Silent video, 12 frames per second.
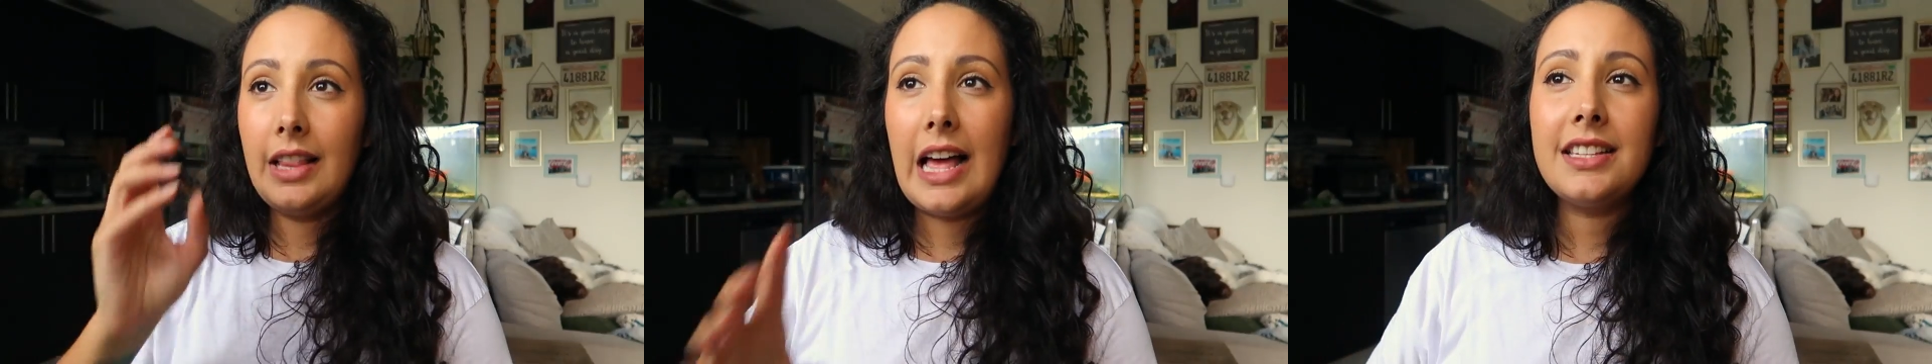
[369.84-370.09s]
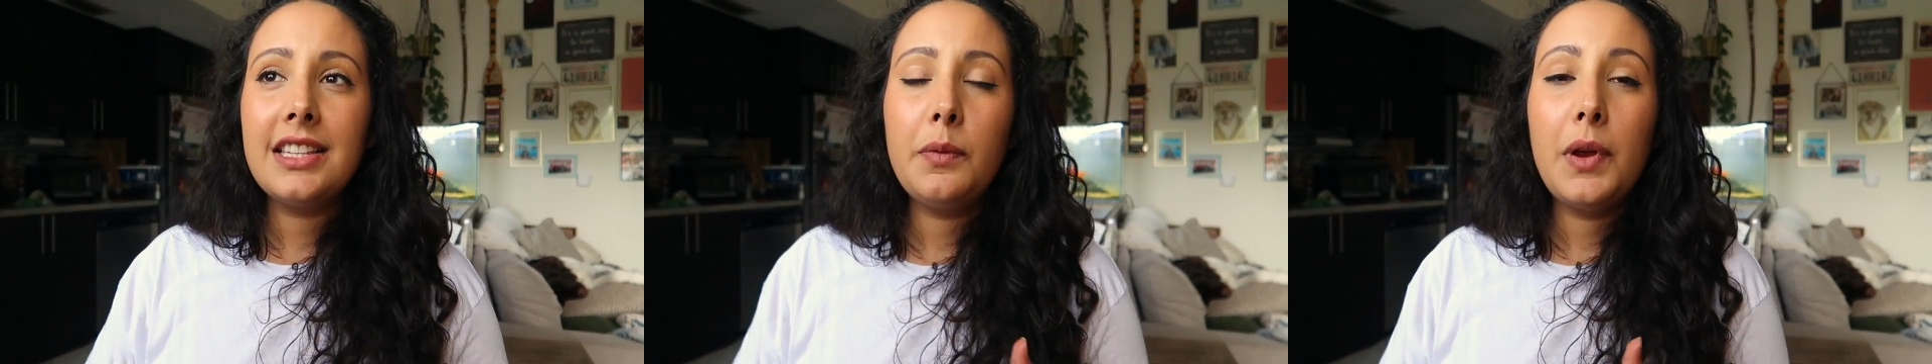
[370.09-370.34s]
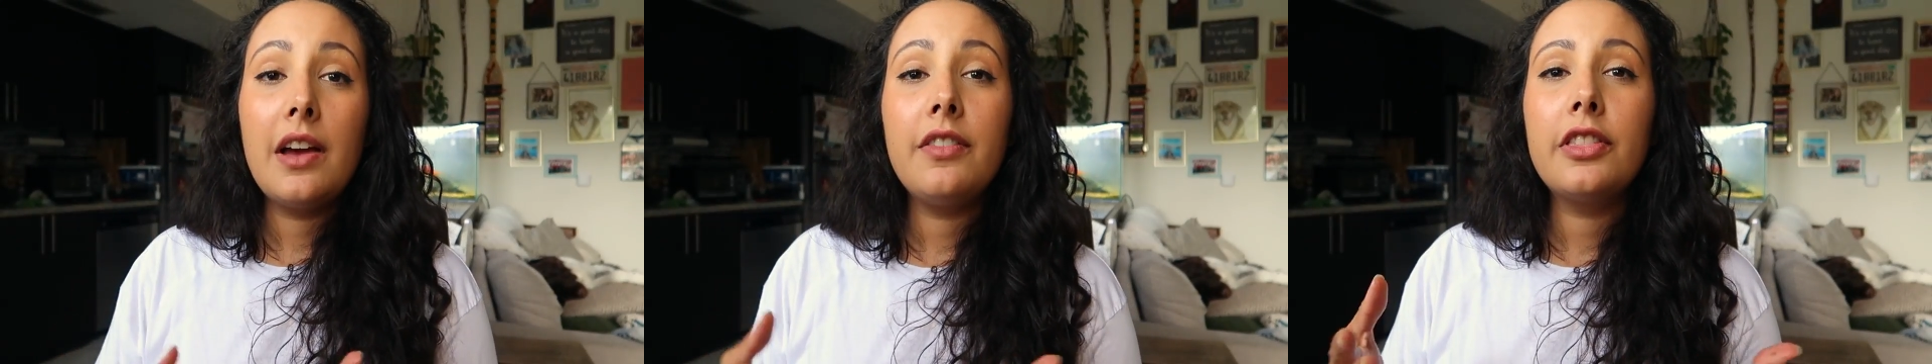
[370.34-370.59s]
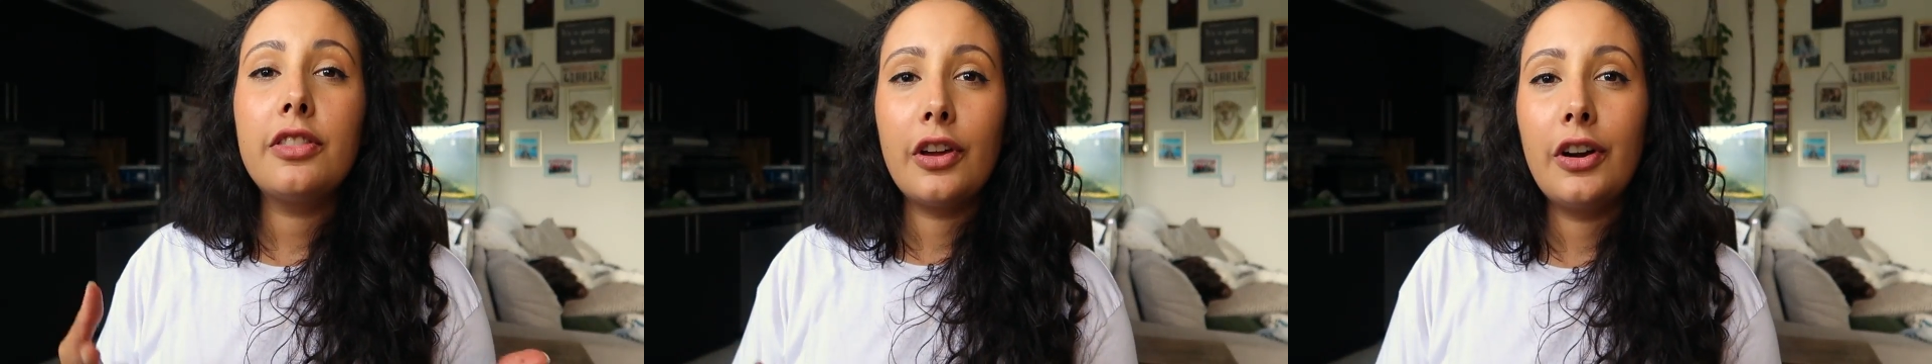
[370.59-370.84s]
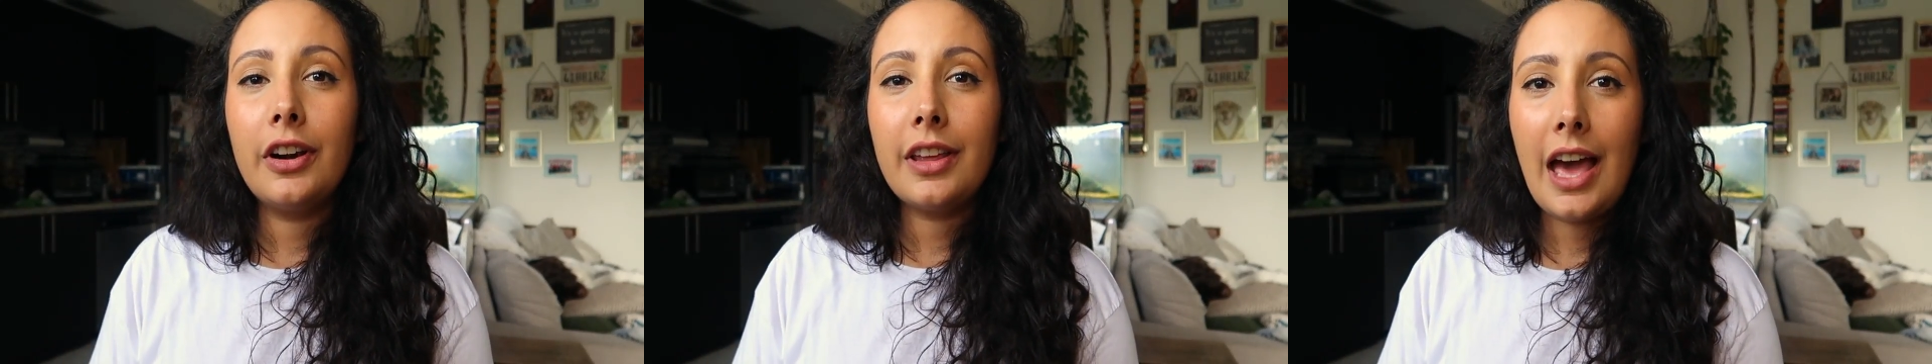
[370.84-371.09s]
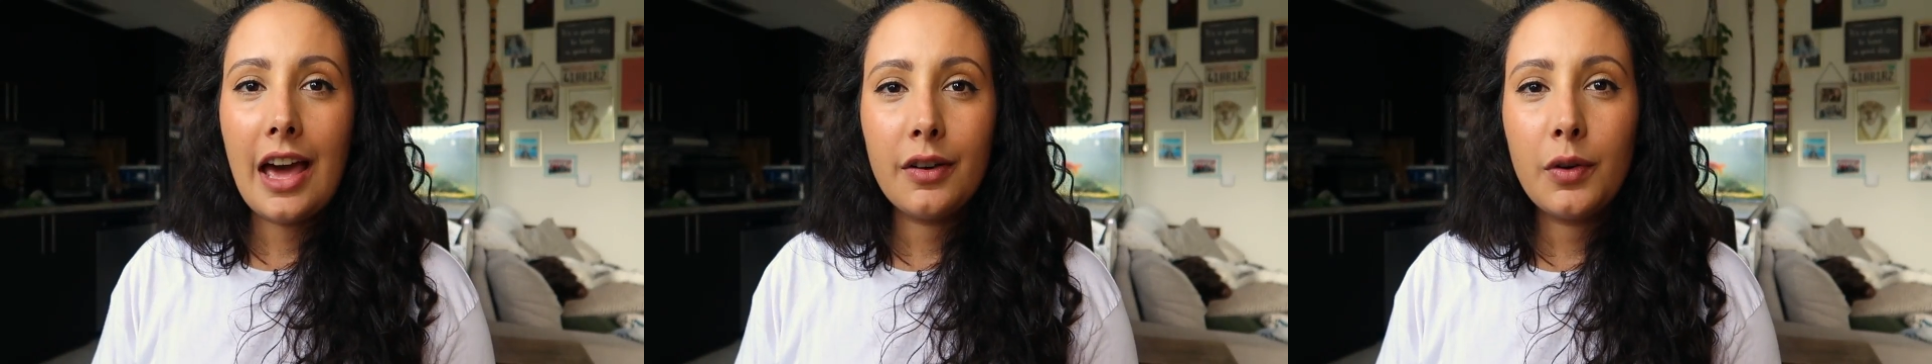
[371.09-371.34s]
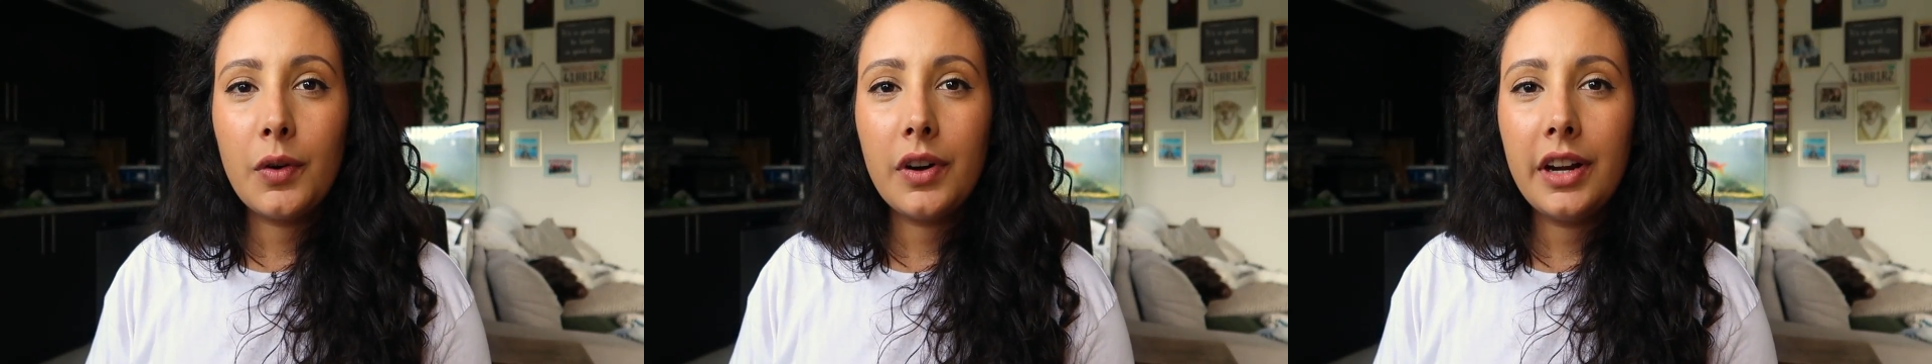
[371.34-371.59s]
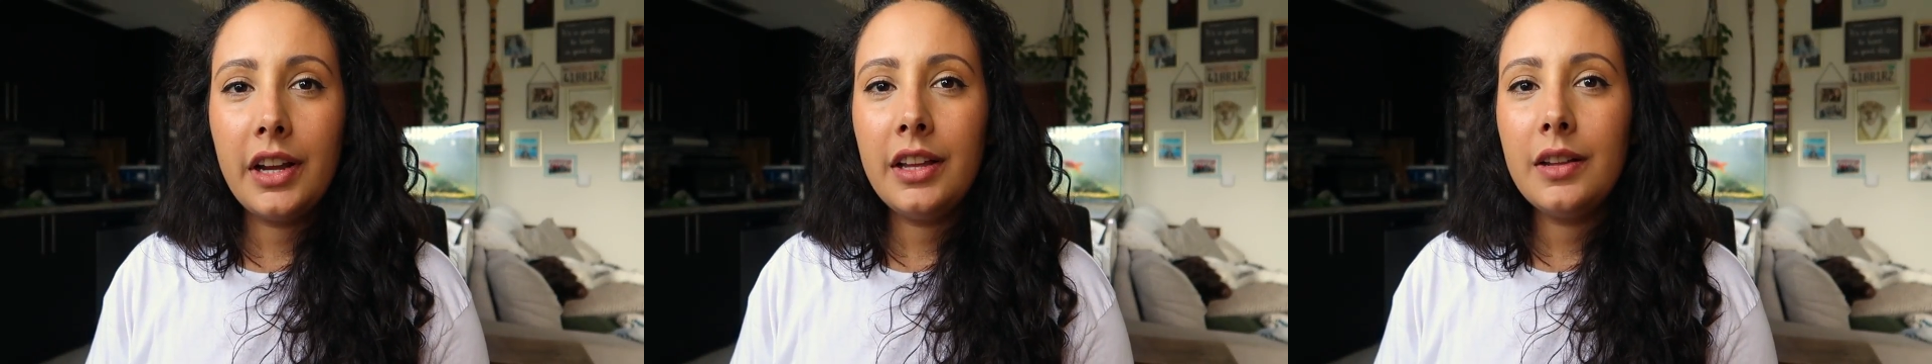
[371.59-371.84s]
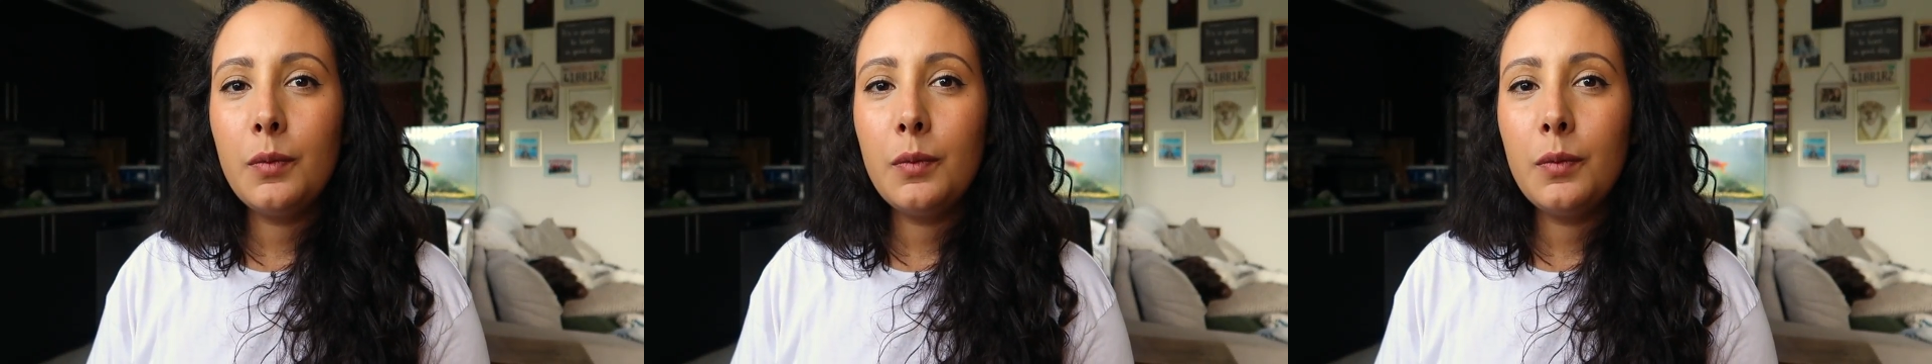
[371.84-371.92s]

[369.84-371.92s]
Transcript: Lastly, we have a third category,